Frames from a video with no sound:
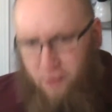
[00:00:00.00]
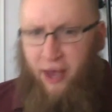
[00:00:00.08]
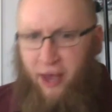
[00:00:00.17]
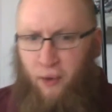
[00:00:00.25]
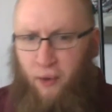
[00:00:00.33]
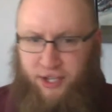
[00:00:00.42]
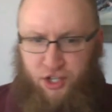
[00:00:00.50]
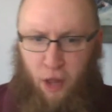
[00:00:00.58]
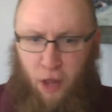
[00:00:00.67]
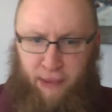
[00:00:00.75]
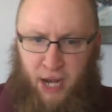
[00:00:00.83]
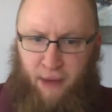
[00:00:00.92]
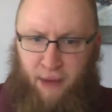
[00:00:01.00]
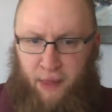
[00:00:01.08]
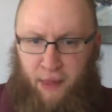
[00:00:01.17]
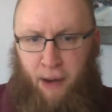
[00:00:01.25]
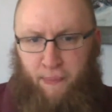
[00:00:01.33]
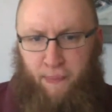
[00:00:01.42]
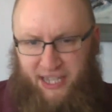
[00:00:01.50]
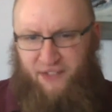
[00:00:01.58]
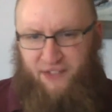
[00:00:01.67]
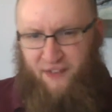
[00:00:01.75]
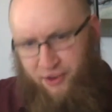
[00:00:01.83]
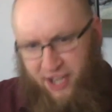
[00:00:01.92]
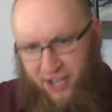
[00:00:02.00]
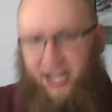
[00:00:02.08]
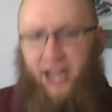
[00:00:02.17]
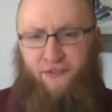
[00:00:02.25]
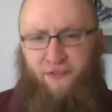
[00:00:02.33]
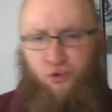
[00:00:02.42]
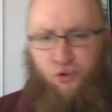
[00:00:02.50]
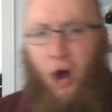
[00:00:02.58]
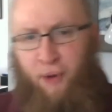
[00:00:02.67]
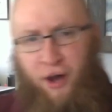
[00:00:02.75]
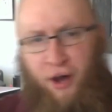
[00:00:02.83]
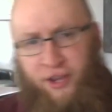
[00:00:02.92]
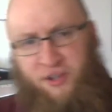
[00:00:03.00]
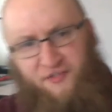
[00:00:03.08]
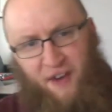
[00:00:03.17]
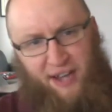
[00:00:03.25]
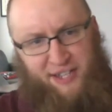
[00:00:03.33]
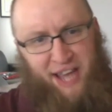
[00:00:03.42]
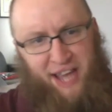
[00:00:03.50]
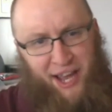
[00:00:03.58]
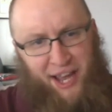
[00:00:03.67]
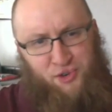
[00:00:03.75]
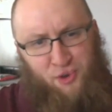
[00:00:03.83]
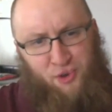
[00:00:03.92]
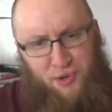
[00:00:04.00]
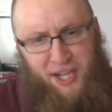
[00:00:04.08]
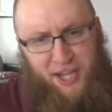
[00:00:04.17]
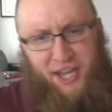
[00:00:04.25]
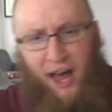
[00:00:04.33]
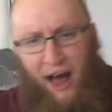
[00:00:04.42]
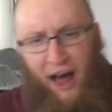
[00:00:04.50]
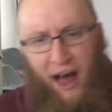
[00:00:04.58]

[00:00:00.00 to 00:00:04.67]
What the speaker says: on year's Vox Day control. But, on a normal year,